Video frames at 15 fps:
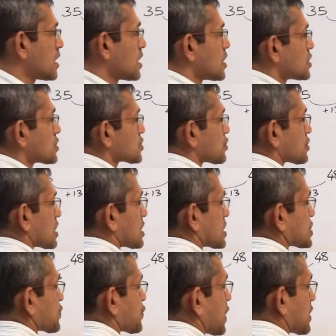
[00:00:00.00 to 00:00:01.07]
So that
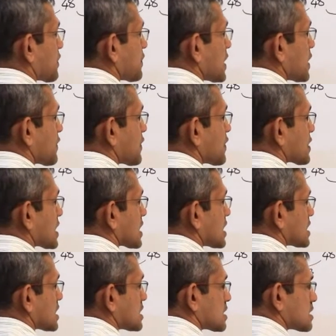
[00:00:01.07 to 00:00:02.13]
is one way of looking at
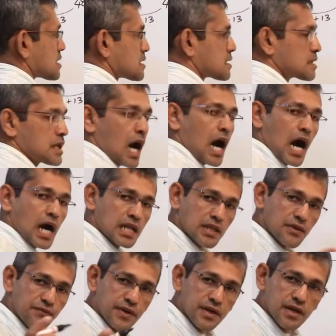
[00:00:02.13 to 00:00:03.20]
it.
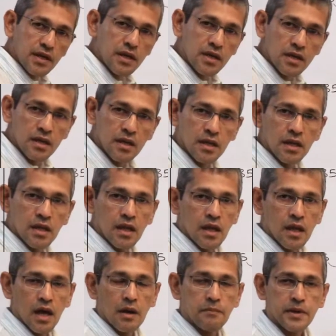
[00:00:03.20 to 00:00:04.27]
Another way,
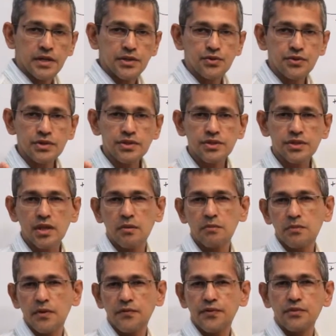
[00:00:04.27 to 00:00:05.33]
I'm pretty sure
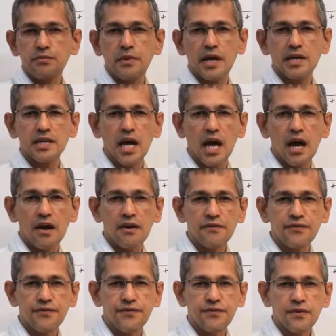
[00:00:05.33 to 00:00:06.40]
some of you might
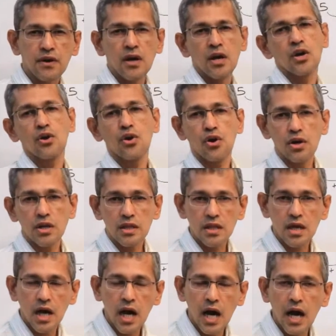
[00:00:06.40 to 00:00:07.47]
have got the
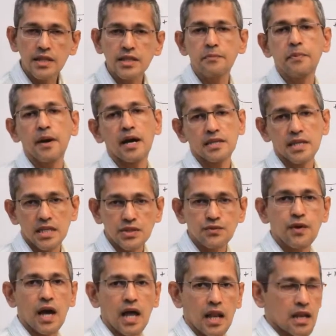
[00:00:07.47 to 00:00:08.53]
other pattern as
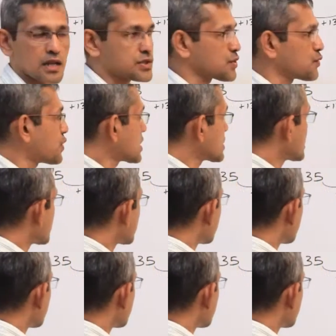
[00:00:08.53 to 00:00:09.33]
well. So what is it?